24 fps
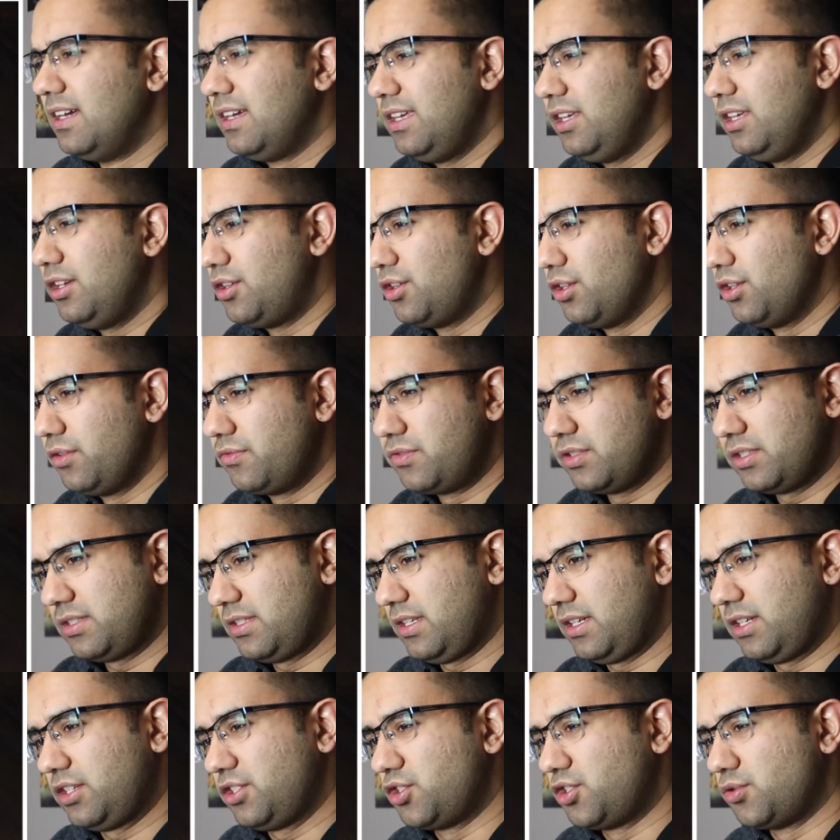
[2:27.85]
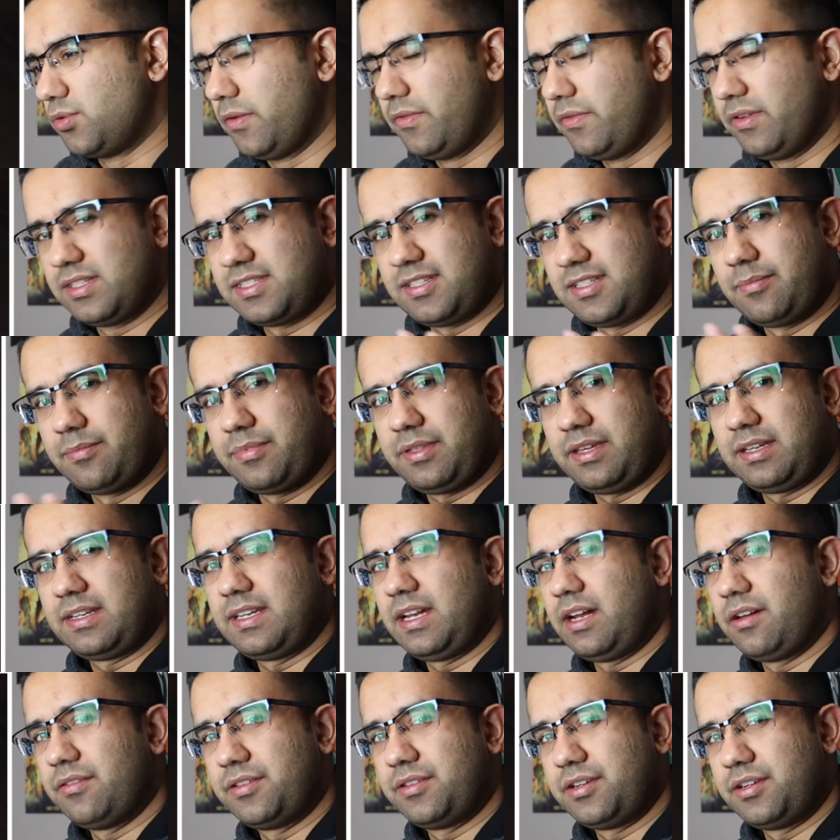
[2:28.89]
he could have just, like, driven something
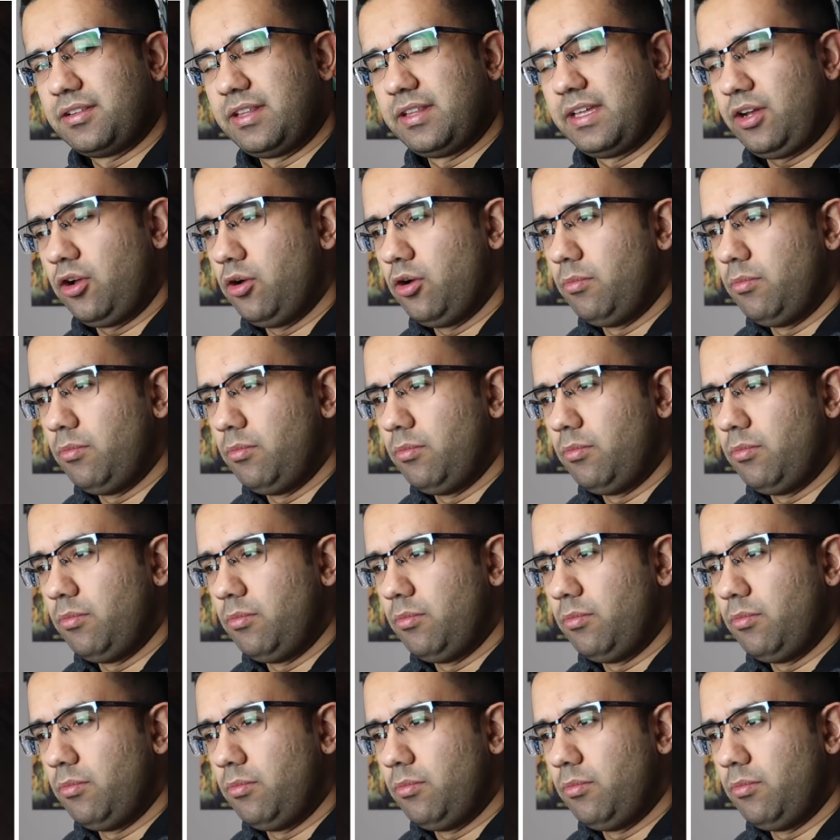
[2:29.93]
down there. Like,